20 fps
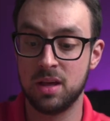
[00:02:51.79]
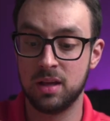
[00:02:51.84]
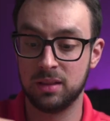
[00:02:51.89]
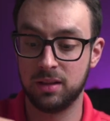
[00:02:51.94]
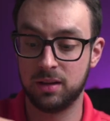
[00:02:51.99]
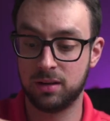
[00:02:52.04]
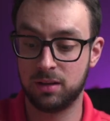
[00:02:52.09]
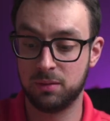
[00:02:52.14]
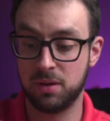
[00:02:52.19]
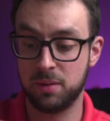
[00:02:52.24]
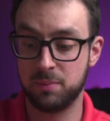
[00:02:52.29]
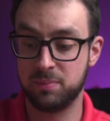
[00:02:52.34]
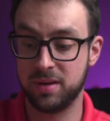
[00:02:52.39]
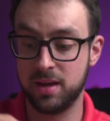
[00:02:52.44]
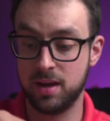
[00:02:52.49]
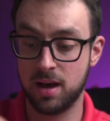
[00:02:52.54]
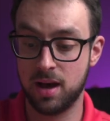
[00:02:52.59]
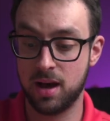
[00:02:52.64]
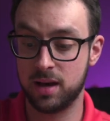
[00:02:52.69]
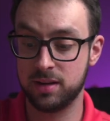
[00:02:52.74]
little
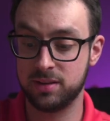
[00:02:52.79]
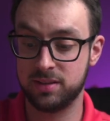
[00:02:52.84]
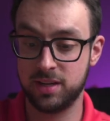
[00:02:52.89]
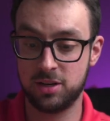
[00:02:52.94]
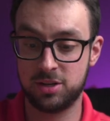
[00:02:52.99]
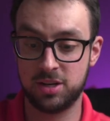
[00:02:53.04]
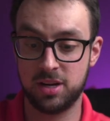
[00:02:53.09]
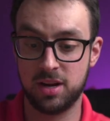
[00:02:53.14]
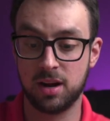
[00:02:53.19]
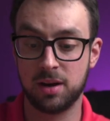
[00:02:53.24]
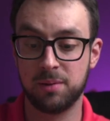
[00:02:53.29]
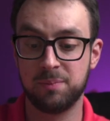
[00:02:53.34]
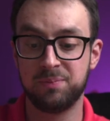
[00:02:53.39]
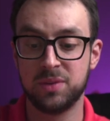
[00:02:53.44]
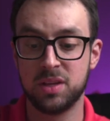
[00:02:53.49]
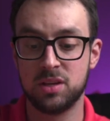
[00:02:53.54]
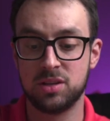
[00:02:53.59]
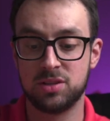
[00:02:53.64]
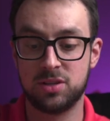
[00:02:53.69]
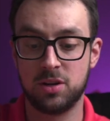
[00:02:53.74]
dish here.
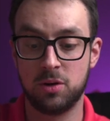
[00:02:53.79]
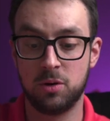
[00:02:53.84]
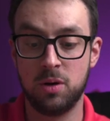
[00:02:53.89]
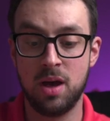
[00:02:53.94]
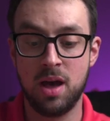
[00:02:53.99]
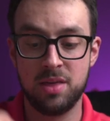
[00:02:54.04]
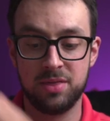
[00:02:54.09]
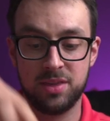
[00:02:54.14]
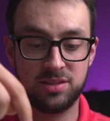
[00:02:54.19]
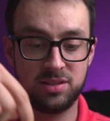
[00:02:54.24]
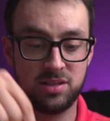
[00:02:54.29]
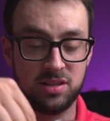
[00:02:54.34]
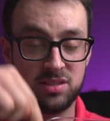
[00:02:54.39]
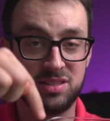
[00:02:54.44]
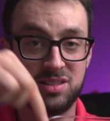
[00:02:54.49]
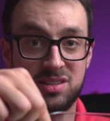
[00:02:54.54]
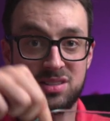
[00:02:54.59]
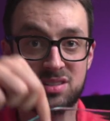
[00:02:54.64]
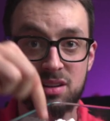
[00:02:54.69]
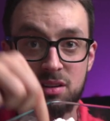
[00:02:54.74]
So this is
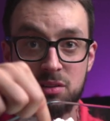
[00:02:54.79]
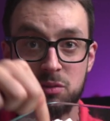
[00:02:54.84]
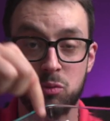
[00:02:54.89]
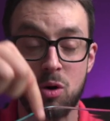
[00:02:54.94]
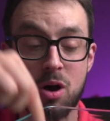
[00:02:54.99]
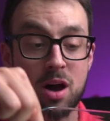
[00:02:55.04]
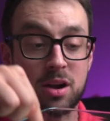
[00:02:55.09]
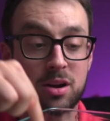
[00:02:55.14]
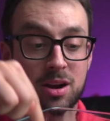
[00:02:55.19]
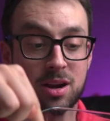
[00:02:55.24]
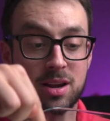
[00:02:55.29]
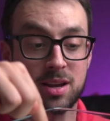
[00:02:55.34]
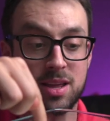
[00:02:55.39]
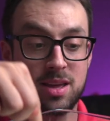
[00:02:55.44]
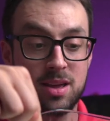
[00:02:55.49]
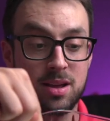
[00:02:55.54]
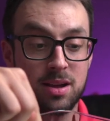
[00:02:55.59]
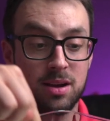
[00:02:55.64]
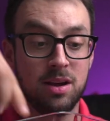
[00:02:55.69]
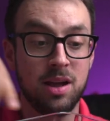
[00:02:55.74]
distilled water in
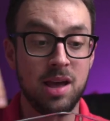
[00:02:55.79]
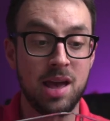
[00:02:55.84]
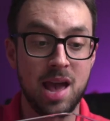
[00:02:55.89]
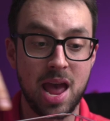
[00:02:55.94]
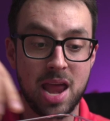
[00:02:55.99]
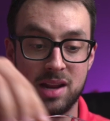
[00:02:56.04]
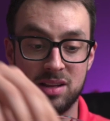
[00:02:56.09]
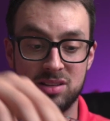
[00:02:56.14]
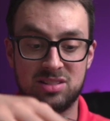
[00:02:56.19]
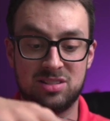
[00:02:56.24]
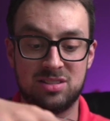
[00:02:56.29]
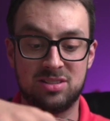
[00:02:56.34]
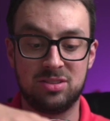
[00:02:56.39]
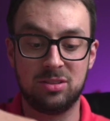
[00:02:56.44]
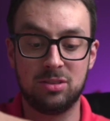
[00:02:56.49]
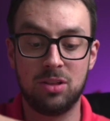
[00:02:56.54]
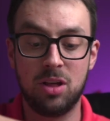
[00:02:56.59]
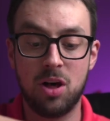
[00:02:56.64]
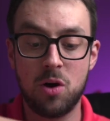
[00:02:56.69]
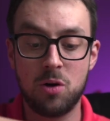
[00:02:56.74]
here, and it
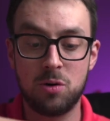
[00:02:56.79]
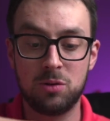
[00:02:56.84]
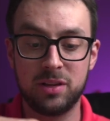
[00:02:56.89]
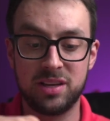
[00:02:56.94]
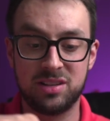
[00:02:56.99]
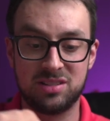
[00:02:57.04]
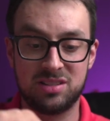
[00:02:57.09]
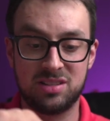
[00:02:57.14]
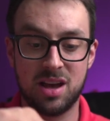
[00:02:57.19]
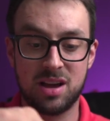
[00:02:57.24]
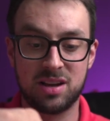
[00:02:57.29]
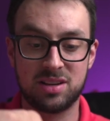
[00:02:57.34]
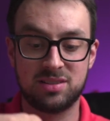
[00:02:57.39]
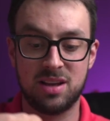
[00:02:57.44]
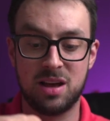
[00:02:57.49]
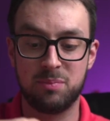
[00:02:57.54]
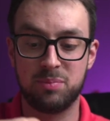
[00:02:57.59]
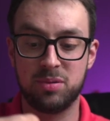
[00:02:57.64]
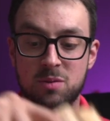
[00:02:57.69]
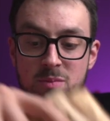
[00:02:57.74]
slowly sucks
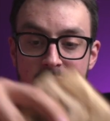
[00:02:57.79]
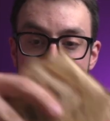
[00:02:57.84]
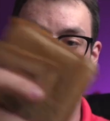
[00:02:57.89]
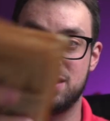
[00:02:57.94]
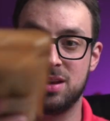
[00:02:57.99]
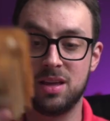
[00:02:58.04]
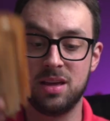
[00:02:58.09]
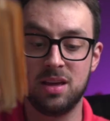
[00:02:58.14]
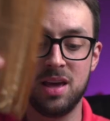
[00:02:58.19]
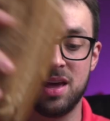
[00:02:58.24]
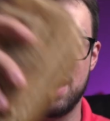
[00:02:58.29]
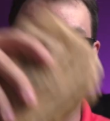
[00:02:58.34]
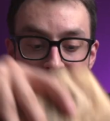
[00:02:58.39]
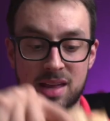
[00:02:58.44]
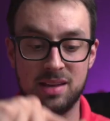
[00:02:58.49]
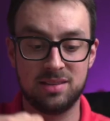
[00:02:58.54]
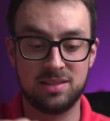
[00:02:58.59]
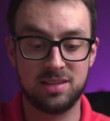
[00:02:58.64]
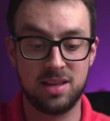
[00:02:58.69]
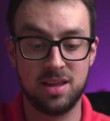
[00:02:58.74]
up humidity
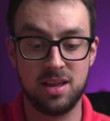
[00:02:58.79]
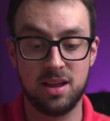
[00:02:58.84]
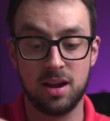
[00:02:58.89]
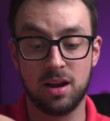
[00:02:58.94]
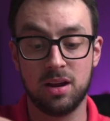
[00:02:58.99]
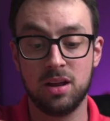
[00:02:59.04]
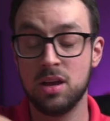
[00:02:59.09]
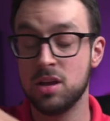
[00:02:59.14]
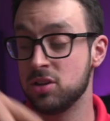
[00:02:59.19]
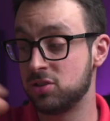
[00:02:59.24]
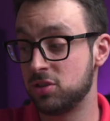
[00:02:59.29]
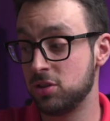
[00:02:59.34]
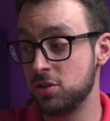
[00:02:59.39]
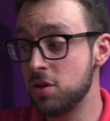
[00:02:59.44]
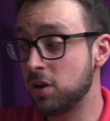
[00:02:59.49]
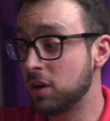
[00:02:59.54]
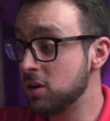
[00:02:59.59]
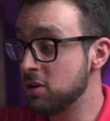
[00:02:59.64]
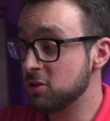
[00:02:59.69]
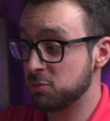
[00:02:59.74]
into here. So
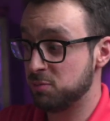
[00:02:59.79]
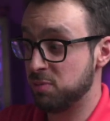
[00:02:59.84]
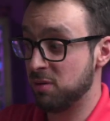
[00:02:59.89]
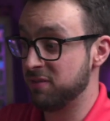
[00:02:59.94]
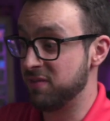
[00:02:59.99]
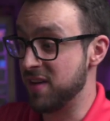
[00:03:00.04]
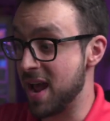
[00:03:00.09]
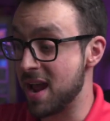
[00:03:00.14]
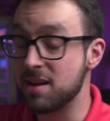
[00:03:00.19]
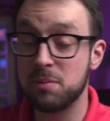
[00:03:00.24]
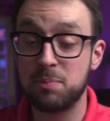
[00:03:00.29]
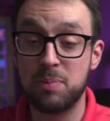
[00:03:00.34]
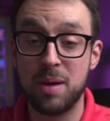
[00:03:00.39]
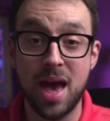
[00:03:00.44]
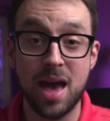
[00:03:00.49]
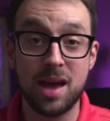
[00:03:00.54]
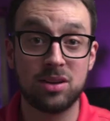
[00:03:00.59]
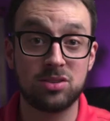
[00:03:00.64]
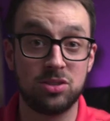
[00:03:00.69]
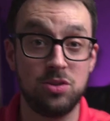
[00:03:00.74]
you can use Boveda
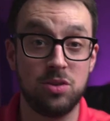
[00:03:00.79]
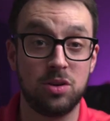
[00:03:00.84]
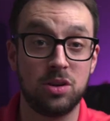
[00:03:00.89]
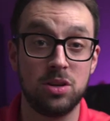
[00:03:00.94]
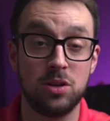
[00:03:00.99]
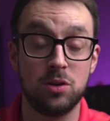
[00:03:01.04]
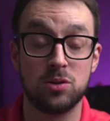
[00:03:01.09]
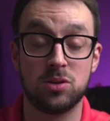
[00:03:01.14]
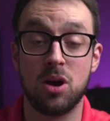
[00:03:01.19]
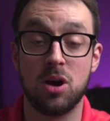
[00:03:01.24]
packs, you can use